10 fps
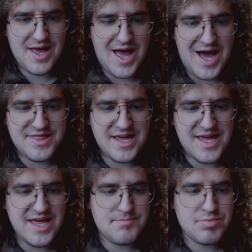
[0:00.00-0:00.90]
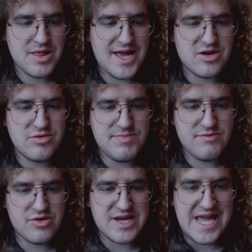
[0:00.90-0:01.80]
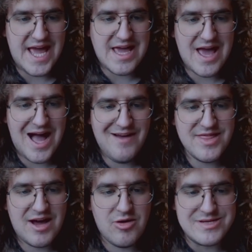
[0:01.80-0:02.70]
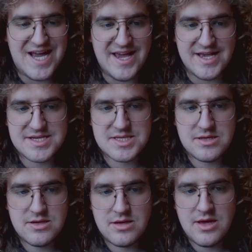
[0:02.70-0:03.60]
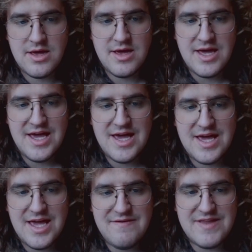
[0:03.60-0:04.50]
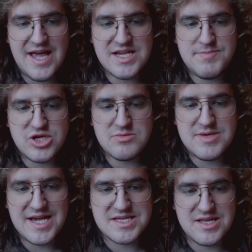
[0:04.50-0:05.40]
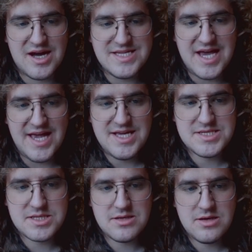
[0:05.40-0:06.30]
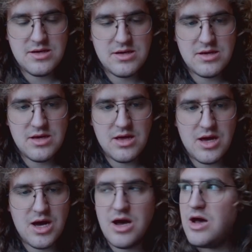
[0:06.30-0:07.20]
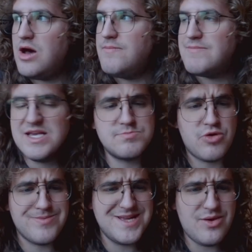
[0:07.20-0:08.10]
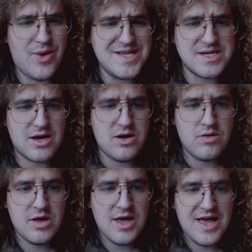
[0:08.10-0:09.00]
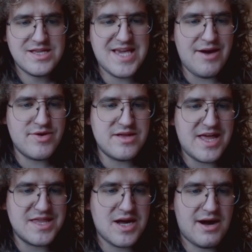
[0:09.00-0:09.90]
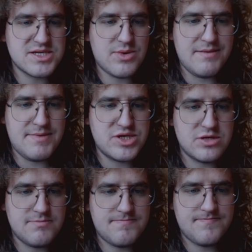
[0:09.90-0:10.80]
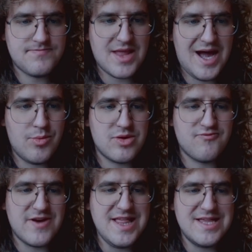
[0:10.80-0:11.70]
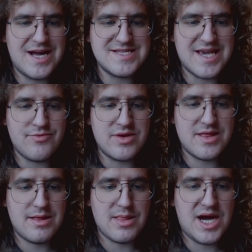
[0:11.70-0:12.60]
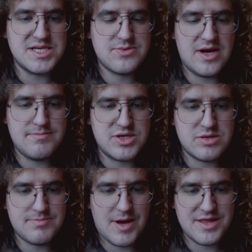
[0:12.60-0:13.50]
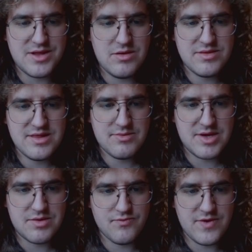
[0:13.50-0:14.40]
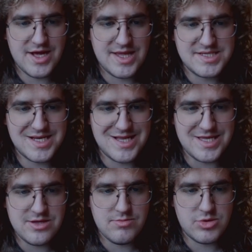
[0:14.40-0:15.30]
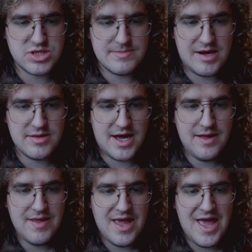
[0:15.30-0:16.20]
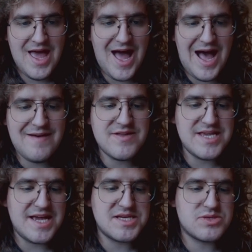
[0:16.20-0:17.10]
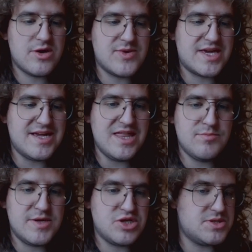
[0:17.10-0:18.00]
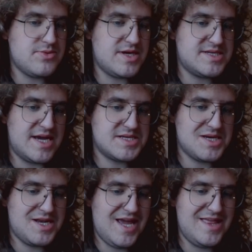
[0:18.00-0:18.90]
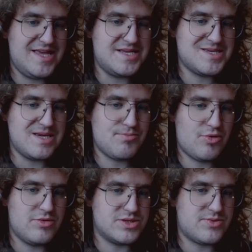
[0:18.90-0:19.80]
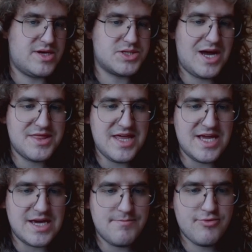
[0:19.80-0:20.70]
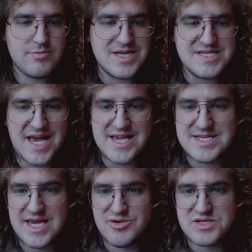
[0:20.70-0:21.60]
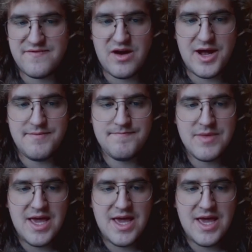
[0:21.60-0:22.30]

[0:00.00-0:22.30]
I think here the play could be rook e8, either that or takes. If takes, bishop takes, knight takes is probably the way to go. Get rid of their dark squared bishop. I would really like to get rid of their light squared bishop, but I don't think we can realistically do much about that. After takes as well, we can get the bishop to e6 and hit this c pawn as well. So I think probably takes here is fine.